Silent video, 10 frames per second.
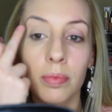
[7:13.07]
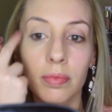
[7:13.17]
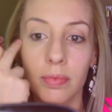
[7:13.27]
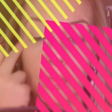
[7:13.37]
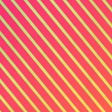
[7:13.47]

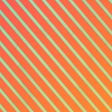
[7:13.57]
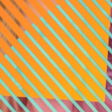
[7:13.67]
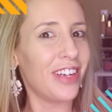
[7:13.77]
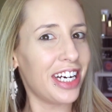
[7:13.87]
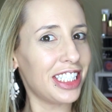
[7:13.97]
So that's the
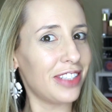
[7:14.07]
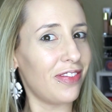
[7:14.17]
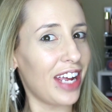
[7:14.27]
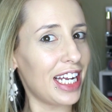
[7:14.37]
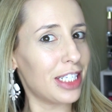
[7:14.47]
finished
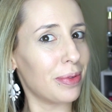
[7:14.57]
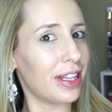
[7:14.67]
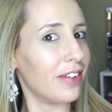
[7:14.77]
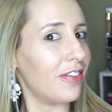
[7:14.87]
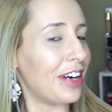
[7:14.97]
face
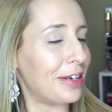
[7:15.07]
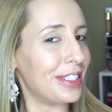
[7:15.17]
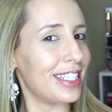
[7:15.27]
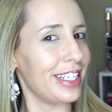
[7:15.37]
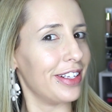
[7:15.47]
with the
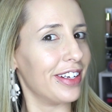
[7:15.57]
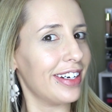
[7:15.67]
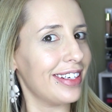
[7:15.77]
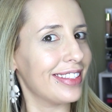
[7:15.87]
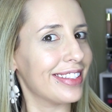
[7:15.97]

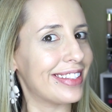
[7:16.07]
Foundcealer.